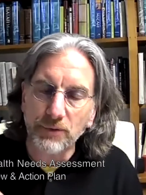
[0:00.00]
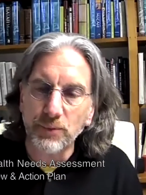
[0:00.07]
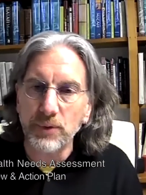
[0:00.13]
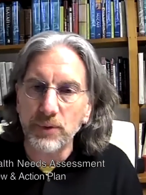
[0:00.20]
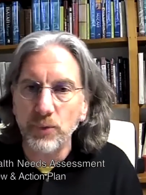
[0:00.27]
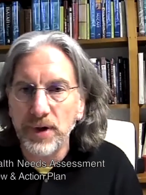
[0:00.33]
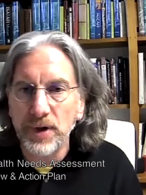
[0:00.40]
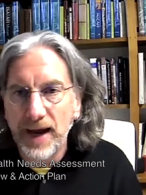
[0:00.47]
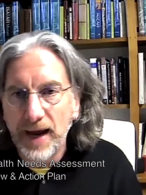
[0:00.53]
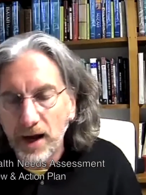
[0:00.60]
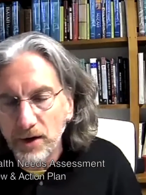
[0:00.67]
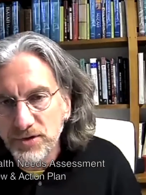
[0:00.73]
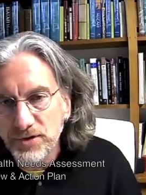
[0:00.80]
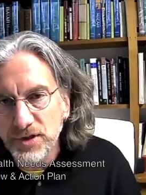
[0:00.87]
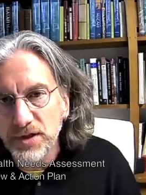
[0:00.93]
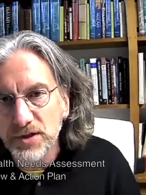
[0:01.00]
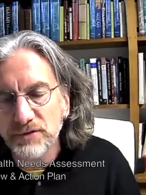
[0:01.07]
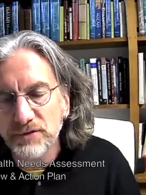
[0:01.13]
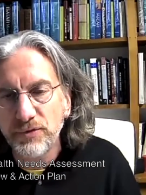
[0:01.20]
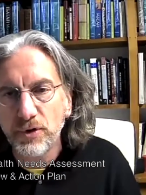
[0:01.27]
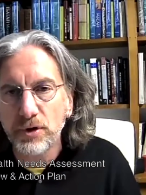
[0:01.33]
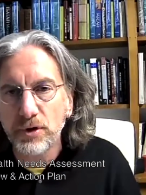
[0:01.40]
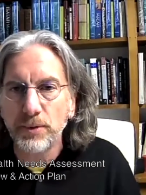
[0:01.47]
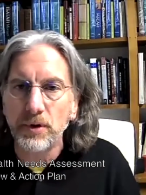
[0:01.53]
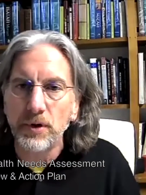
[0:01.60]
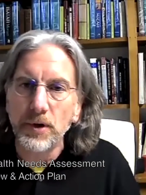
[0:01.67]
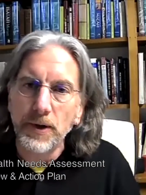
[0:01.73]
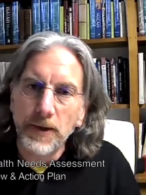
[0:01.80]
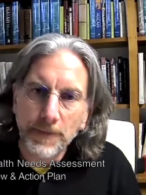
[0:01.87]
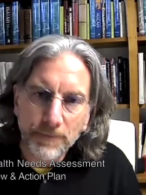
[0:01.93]
When housing is affordable
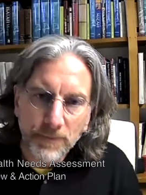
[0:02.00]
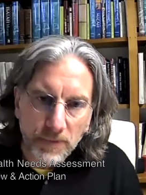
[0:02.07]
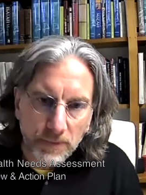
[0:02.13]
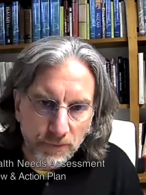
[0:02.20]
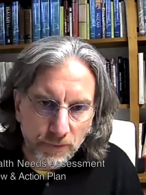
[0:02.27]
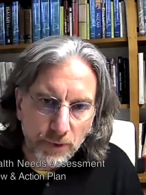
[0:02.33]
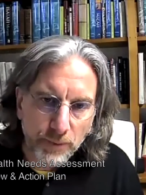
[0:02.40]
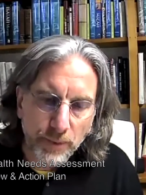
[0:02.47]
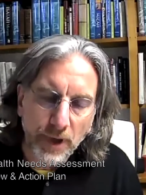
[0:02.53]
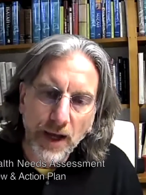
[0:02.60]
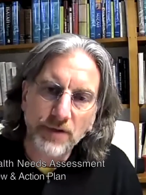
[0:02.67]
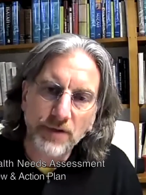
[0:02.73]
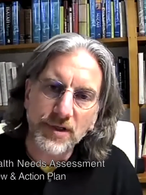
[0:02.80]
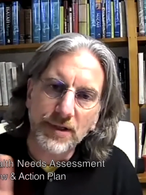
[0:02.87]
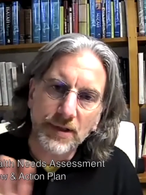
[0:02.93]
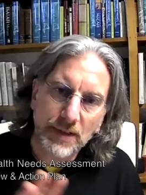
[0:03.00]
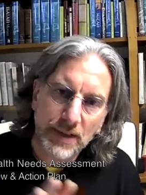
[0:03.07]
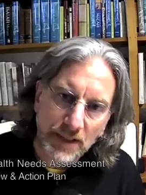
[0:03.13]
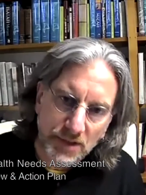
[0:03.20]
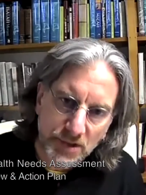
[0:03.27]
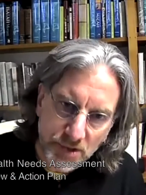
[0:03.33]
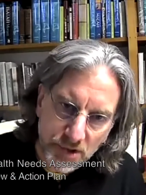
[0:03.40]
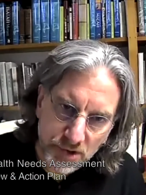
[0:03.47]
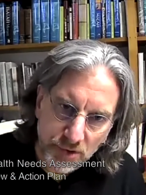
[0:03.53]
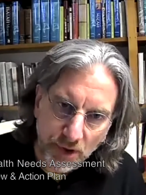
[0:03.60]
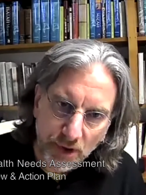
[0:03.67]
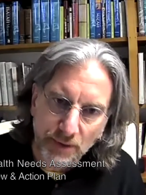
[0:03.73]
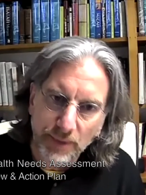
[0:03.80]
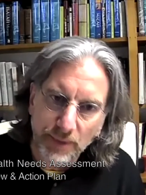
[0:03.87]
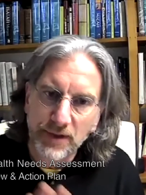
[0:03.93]
housing leads to
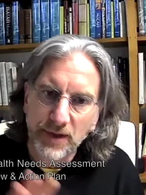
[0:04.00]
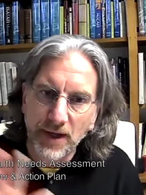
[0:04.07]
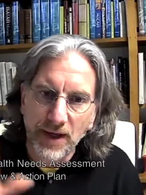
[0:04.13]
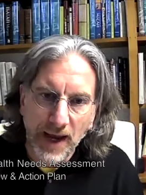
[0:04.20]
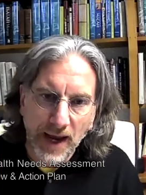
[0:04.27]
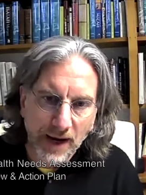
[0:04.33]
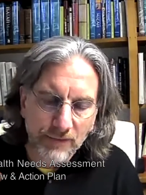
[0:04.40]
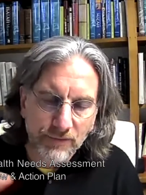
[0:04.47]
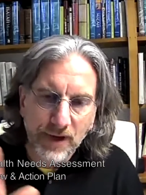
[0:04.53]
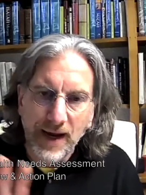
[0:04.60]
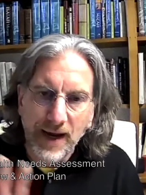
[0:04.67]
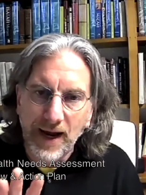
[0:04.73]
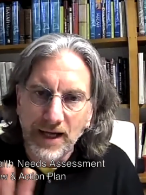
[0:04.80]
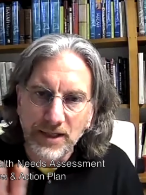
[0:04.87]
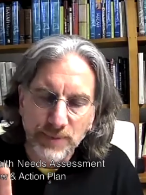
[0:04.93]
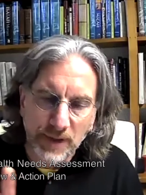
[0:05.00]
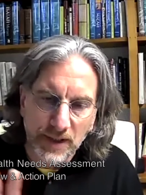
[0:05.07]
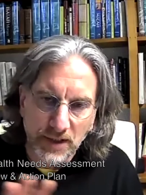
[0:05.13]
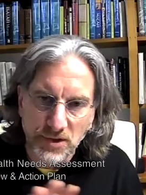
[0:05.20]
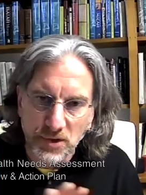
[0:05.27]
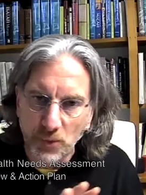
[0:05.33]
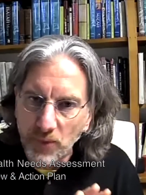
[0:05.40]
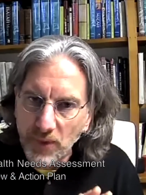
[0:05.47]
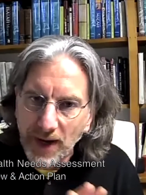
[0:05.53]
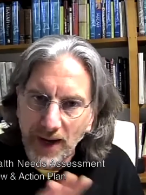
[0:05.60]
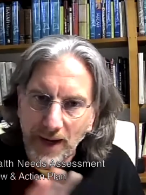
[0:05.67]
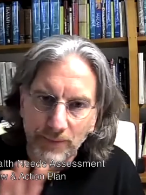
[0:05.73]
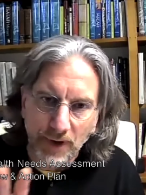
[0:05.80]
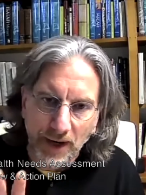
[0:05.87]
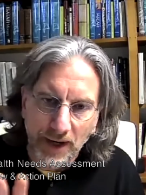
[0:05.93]
stronger mental. Every aspect, it's a
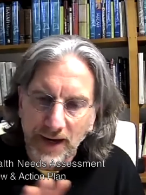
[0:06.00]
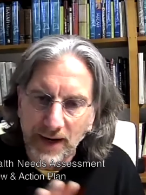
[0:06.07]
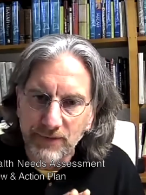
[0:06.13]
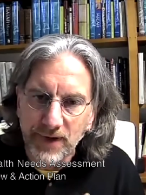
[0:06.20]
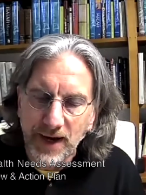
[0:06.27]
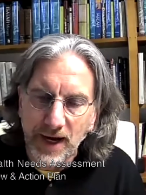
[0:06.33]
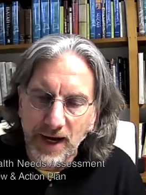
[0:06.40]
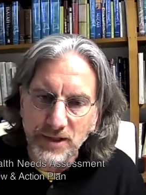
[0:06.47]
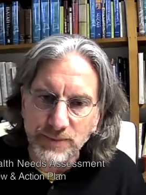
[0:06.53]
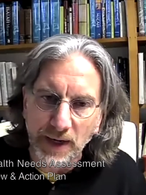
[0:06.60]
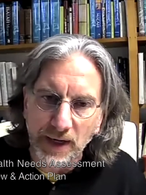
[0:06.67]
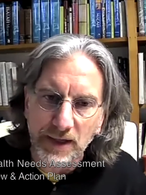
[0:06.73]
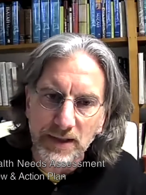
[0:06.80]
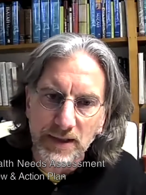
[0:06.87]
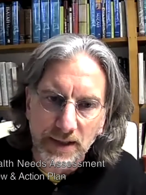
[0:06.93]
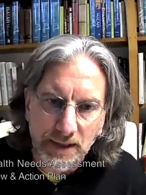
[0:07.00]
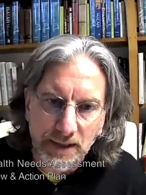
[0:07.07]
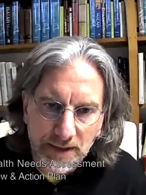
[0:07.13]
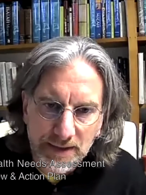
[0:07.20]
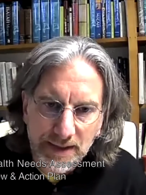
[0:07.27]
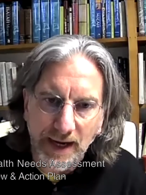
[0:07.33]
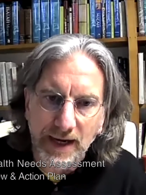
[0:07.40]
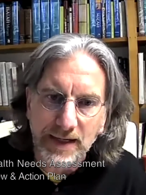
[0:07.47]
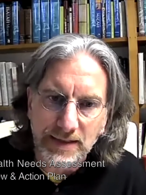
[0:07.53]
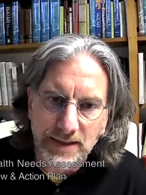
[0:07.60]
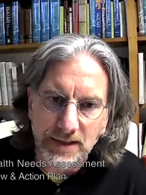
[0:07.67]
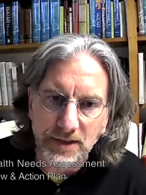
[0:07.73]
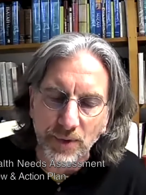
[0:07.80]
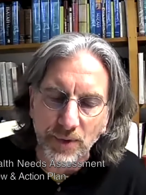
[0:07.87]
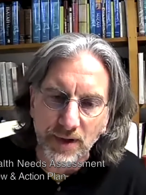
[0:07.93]
web, right? Every aspect ties
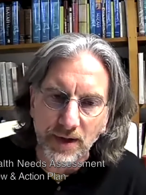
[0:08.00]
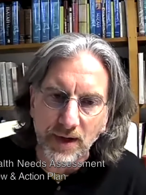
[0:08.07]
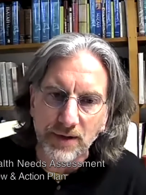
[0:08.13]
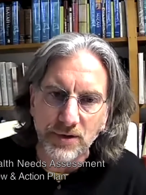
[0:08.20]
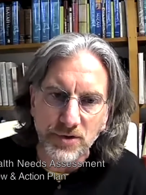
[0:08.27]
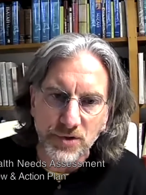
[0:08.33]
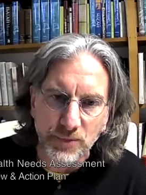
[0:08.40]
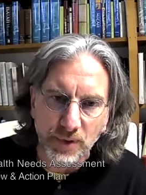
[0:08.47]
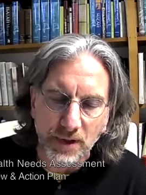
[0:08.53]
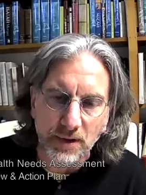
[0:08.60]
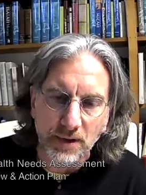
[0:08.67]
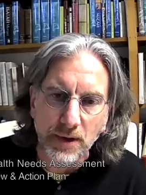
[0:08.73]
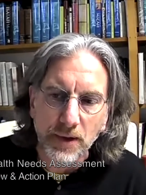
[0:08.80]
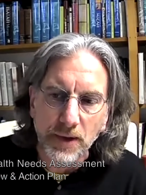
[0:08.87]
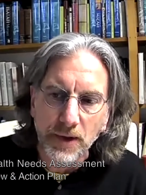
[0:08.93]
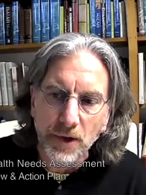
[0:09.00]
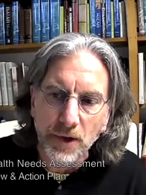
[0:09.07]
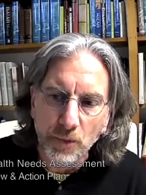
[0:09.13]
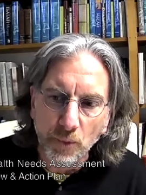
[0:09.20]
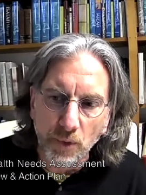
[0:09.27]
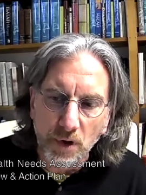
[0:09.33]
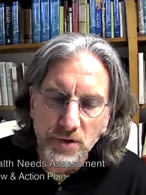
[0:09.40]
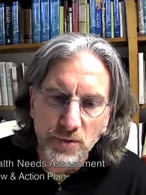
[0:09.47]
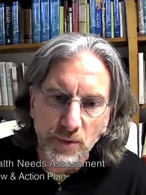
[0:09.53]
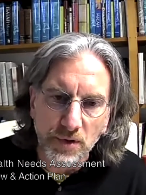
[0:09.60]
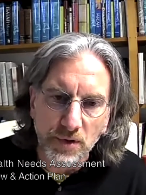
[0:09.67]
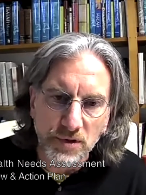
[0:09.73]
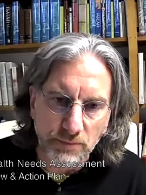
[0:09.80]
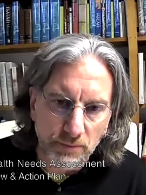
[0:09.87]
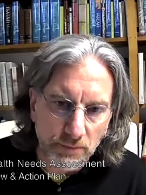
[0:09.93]
into one another, so we can work
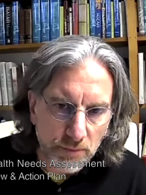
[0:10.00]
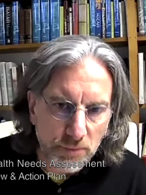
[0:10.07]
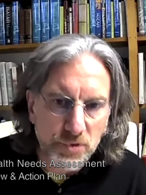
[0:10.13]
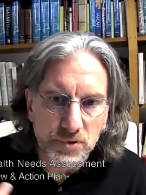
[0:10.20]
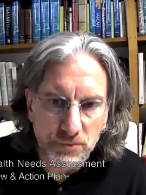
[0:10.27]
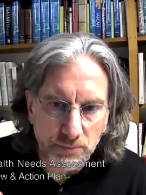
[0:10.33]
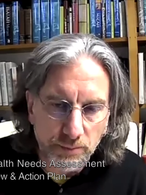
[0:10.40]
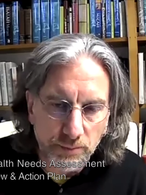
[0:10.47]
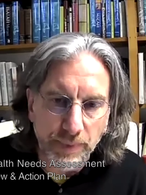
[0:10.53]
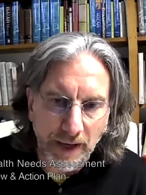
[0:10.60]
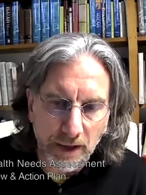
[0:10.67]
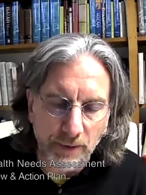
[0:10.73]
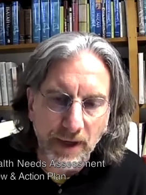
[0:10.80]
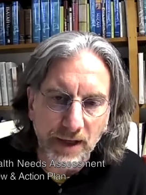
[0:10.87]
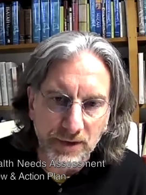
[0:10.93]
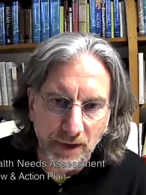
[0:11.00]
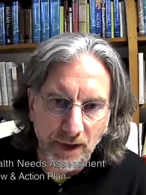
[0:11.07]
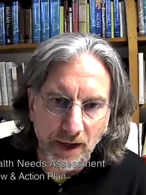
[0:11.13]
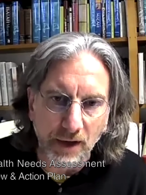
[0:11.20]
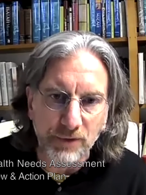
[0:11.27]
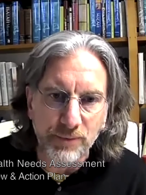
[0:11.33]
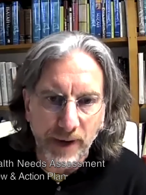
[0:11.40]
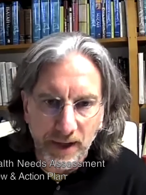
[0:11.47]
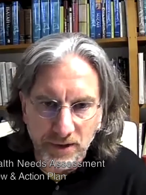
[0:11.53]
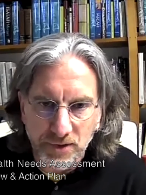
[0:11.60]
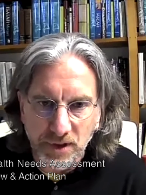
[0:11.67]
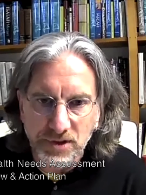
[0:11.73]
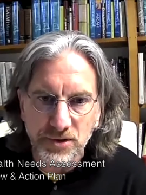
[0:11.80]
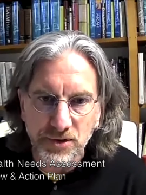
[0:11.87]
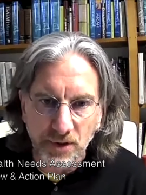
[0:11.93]
towards better mental health by
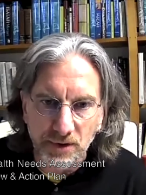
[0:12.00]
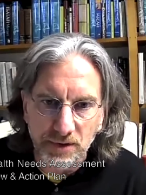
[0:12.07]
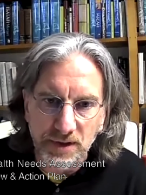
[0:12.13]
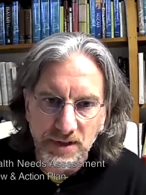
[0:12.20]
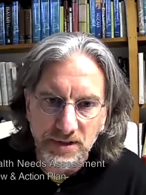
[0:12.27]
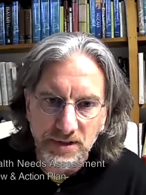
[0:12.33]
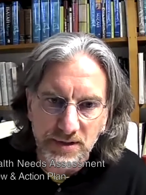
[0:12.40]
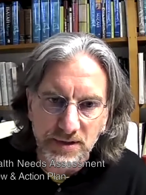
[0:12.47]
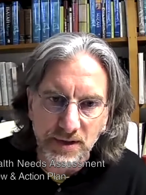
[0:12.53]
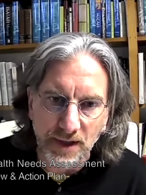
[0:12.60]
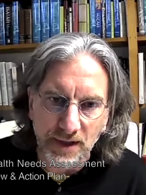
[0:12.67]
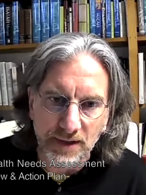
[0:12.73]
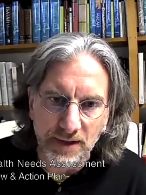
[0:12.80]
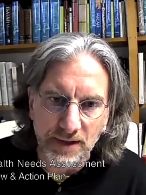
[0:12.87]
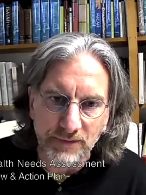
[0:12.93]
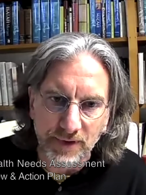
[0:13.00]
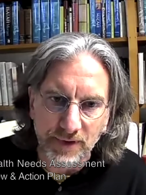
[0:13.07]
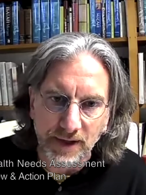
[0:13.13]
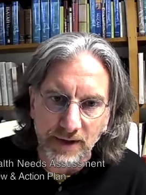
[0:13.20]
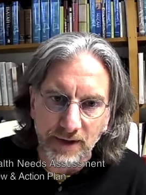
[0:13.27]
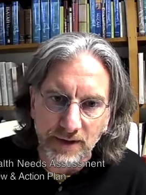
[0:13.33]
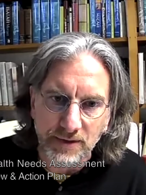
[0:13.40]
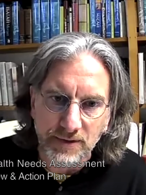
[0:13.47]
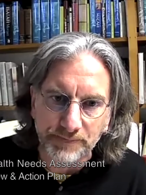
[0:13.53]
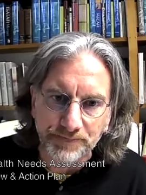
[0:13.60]
addressing all these different areas.